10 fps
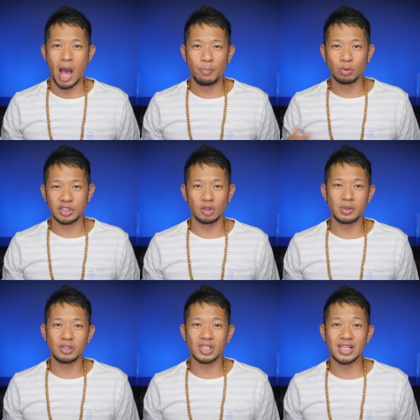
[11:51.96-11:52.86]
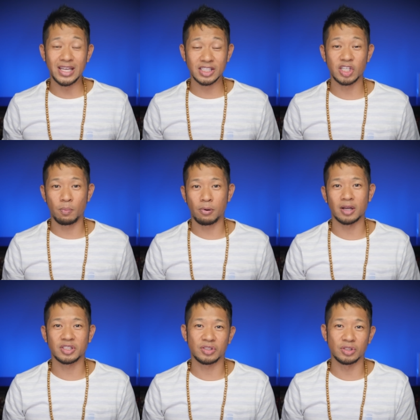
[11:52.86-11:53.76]
Apple will still be using Intel
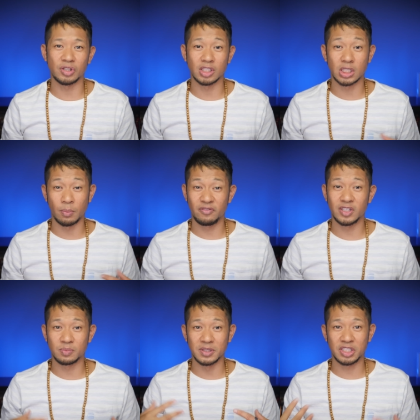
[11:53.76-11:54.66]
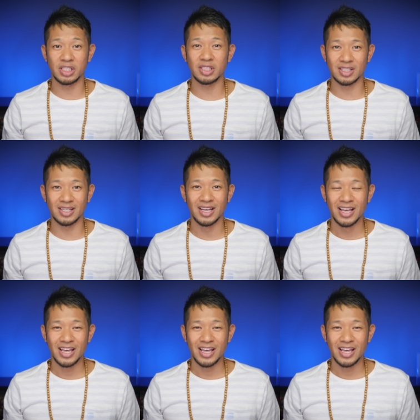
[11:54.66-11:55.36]
processors on some of its machines, and